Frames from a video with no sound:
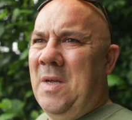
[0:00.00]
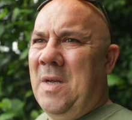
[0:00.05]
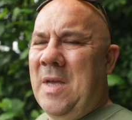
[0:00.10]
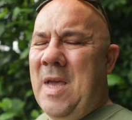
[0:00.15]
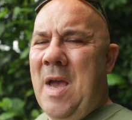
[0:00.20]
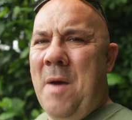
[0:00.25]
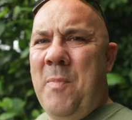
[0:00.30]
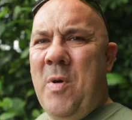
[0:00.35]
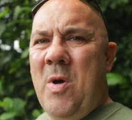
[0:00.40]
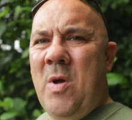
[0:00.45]

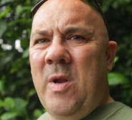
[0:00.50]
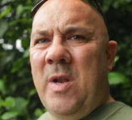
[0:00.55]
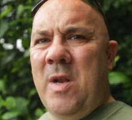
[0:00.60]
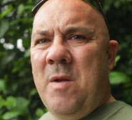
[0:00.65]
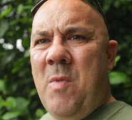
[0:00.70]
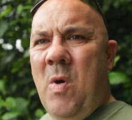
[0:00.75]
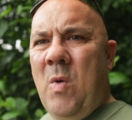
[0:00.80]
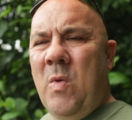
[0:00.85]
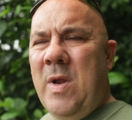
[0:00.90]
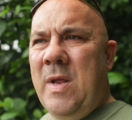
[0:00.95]
Get up early in the
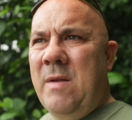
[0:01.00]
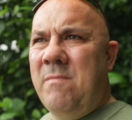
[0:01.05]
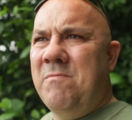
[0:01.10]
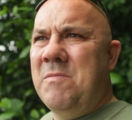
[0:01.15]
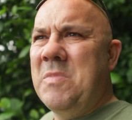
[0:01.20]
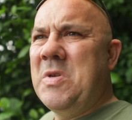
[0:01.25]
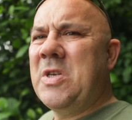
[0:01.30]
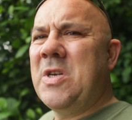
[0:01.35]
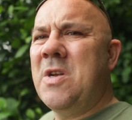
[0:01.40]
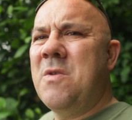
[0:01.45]

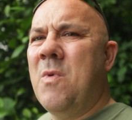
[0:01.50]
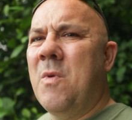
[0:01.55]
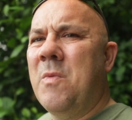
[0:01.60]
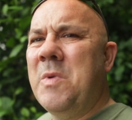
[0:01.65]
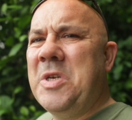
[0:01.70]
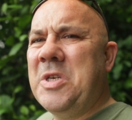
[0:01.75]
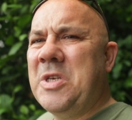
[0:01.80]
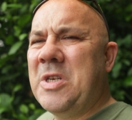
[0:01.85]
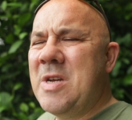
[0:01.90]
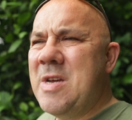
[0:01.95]
morning, see what
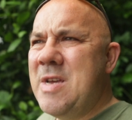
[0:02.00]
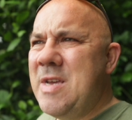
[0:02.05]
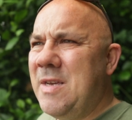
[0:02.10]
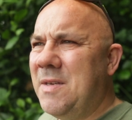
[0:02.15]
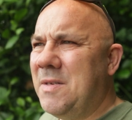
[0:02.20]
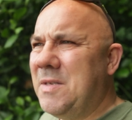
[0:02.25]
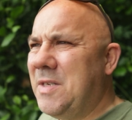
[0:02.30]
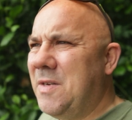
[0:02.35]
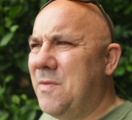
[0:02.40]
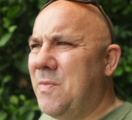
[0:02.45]
we see,
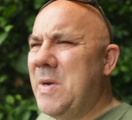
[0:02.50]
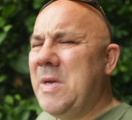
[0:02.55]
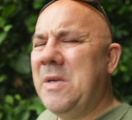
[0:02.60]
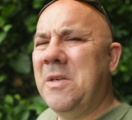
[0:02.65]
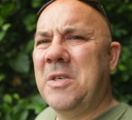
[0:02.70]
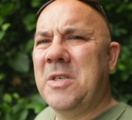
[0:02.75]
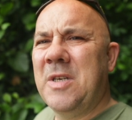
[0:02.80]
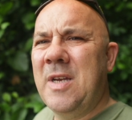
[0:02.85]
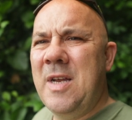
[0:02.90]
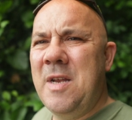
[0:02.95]
see if we can
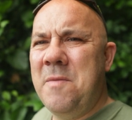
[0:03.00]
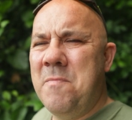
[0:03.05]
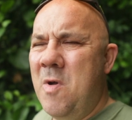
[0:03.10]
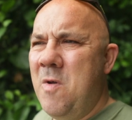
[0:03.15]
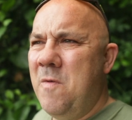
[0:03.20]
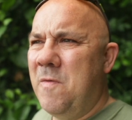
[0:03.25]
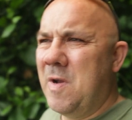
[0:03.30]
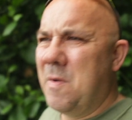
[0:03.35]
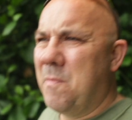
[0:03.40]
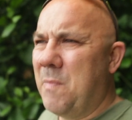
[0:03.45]
see any
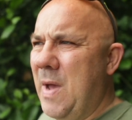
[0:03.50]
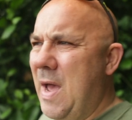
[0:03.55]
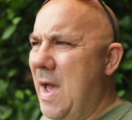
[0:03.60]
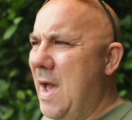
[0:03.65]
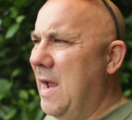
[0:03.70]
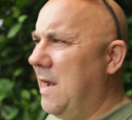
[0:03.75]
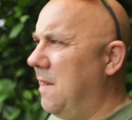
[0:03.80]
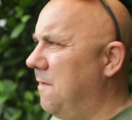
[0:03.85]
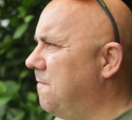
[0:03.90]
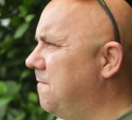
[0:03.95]
moving
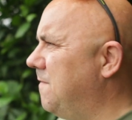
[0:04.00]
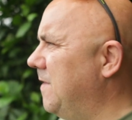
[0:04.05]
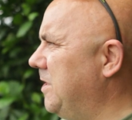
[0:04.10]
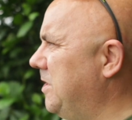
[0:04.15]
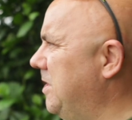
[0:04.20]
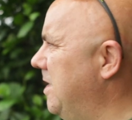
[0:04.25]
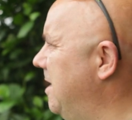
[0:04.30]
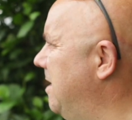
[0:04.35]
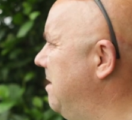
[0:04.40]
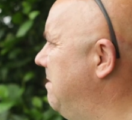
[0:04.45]
about, any
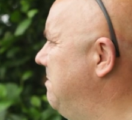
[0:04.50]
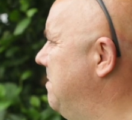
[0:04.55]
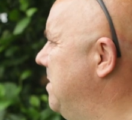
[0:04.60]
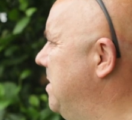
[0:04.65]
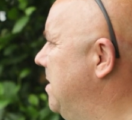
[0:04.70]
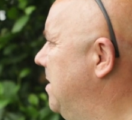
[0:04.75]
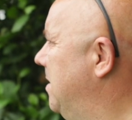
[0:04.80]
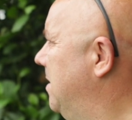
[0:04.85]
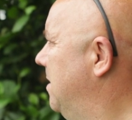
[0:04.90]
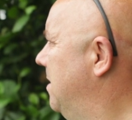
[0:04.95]
fizzing.
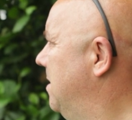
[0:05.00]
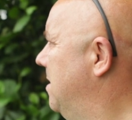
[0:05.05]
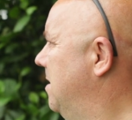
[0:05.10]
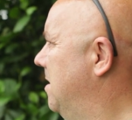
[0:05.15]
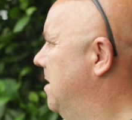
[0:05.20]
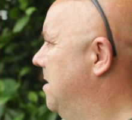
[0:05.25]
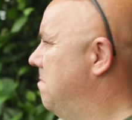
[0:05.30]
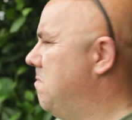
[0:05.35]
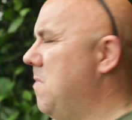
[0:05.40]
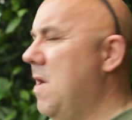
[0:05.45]

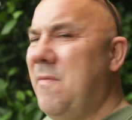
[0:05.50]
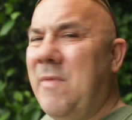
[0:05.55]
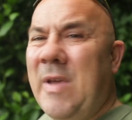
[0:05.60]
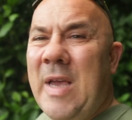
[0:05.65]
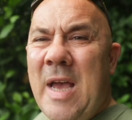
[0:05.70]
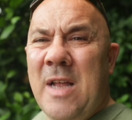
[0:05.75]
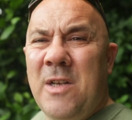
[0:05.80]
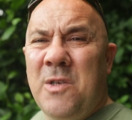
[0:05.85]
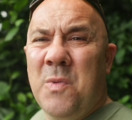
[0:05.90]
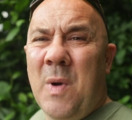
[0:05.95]
Maybe
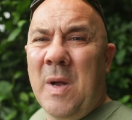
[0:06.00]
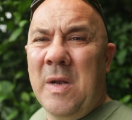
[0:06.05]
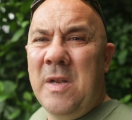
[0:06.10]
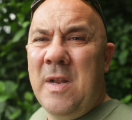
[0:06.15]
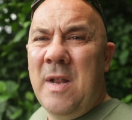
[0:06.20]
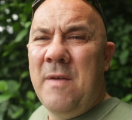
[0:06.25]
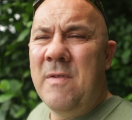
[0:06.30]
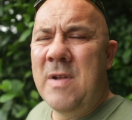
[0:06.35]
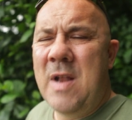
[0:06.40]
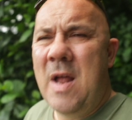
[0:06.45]
catch one, you
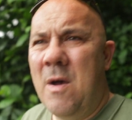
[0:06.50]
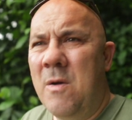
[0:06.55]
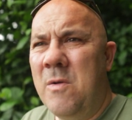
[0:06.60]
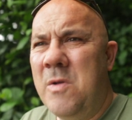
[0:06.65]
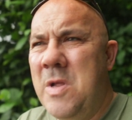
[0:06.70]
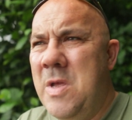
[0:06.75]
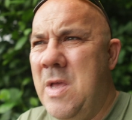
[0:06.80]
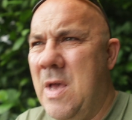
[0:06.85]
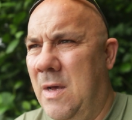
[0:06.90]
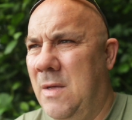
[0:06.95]
never know,
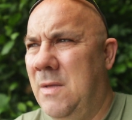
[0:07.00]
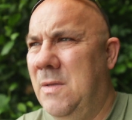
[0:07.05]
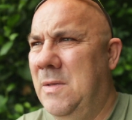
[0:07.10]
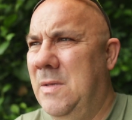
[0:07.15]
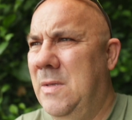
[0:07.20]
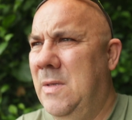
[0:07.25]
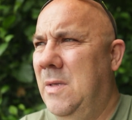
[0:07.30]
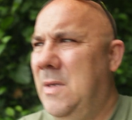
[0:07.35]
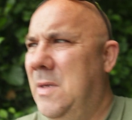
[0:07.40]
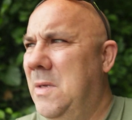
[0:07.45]
do you?
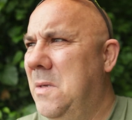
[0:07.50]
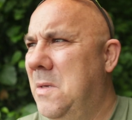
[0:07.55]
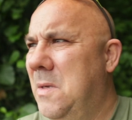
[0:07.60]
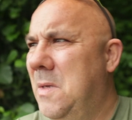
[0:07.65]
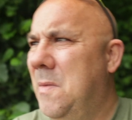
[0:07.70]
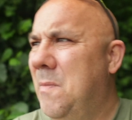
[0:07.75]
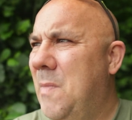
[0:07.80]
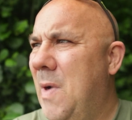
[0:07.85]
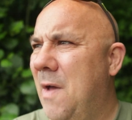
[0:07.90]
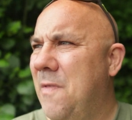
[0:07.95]

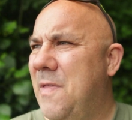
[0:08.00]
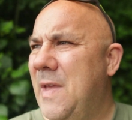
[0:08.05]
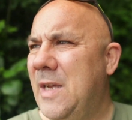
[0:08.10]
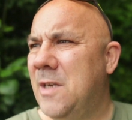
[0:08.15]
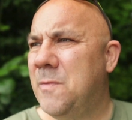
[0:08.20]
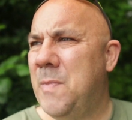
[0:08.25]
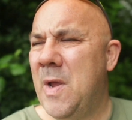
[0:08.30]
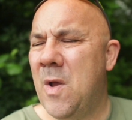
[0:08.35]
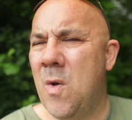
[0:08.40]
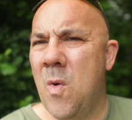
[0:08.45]
But I think
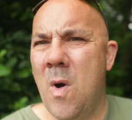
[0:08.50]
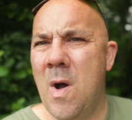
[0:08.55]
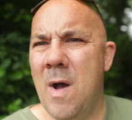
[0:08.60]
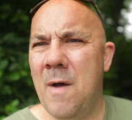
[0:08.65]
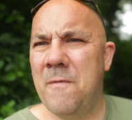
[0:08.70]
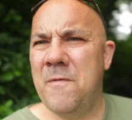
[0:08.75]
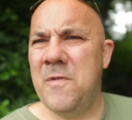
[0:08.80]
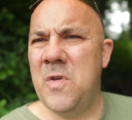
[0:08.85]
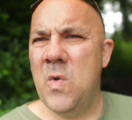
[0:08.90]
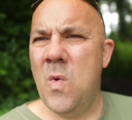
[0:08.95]
there's been quite
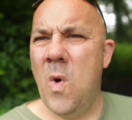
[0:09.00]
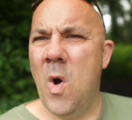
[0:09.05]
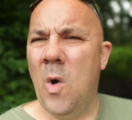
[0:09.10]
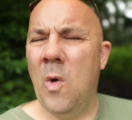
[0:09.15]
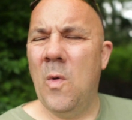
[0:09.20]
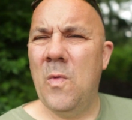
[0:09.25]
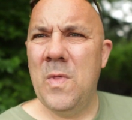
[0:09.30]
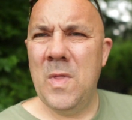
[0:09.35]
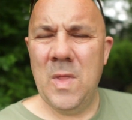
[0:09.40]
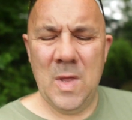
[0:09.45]
a few
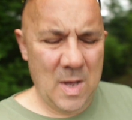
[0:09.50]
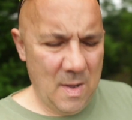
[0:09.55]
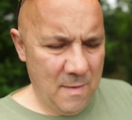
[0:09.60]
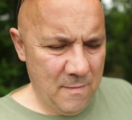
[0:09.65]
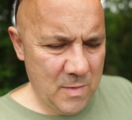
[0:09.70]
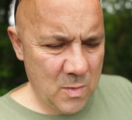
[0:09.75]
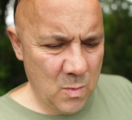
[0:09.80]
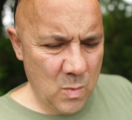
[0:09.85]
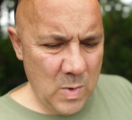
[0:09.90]
on over the